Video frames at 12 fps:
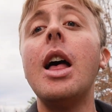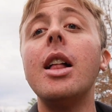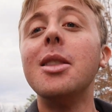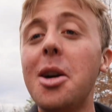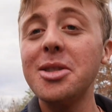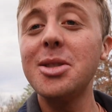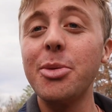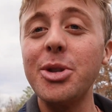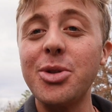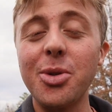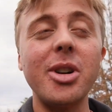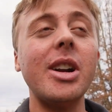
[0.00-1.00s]
Long story
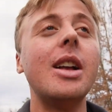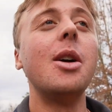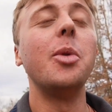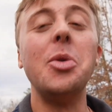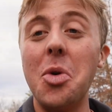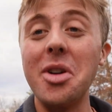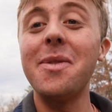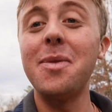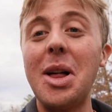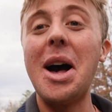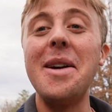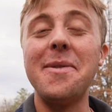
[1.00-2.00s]
short, we want to
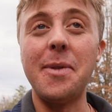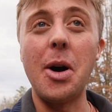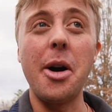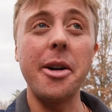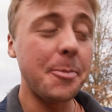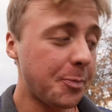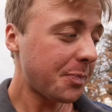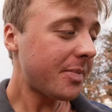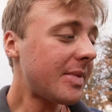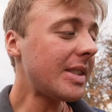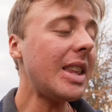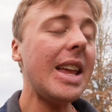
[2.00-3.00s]
fly far,
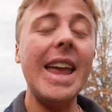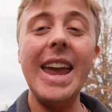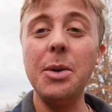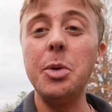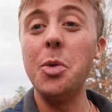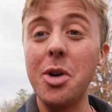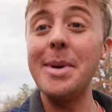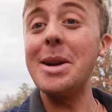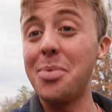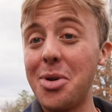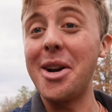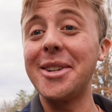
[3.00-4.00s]
and we want to
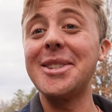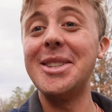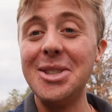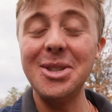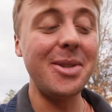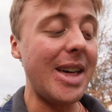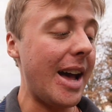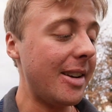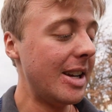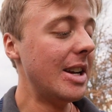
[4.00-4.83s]
make products that do that.